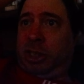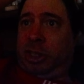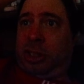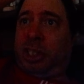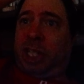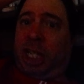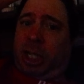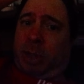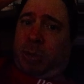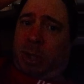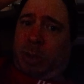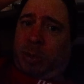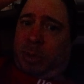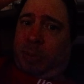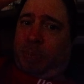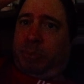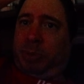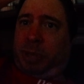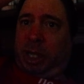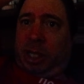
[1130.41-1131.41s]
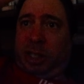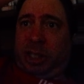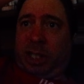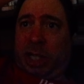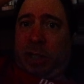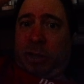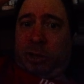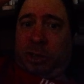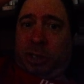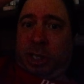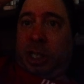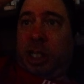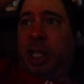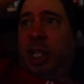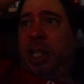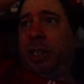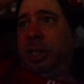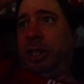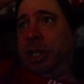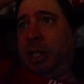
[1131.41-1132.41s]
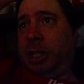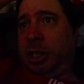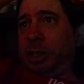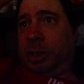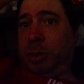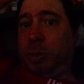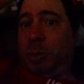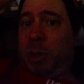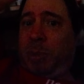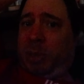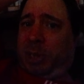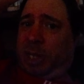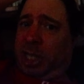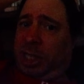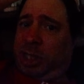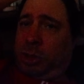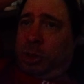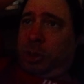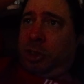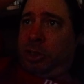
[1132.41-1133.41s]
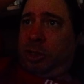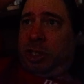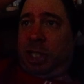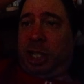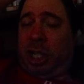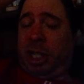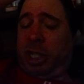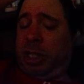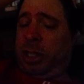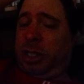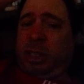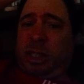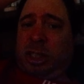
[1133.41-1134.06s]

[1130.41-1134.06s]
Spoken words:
the second one with Bryan Danielson, and then the one with Lance Archer tonight.